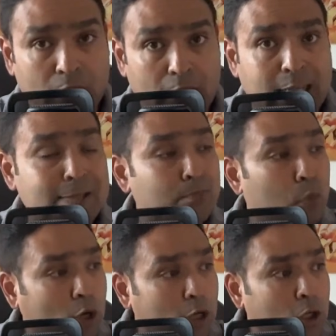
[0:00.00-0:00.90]
it's
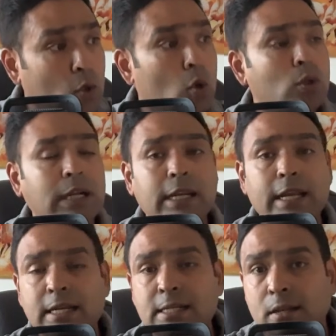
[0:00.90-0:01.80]
important to know that
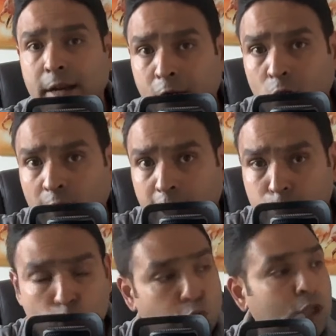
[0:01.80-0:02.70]
in its retrograde
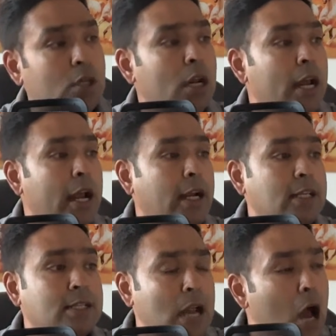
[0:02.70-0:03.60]
motion, it
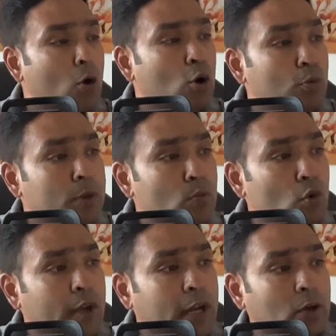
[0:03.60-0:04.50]
is now going to be
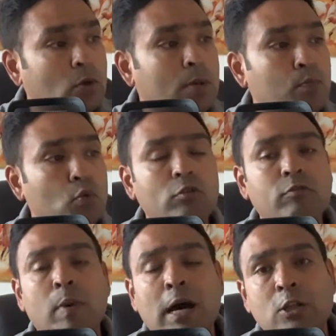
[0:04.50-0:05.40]
moving into the Purv
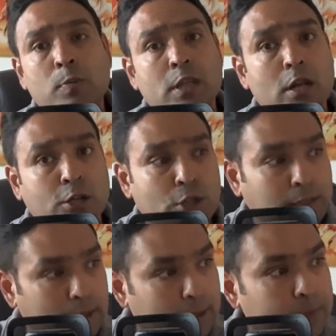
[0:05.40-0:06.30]
Bhadrapada
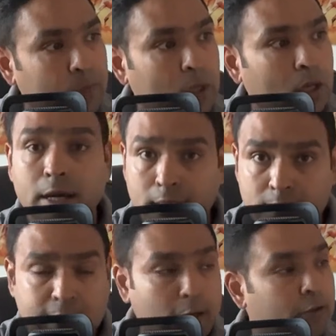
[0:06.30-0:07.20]
Nakshatra in
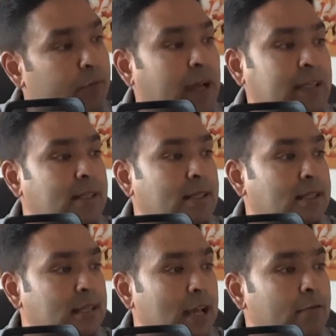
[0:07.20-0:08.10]
the sign of Pisces
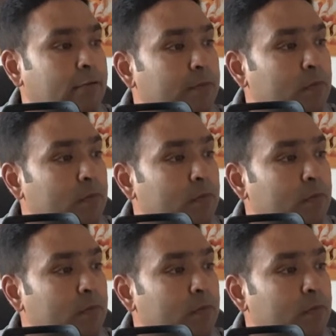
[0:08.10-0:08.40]
itself.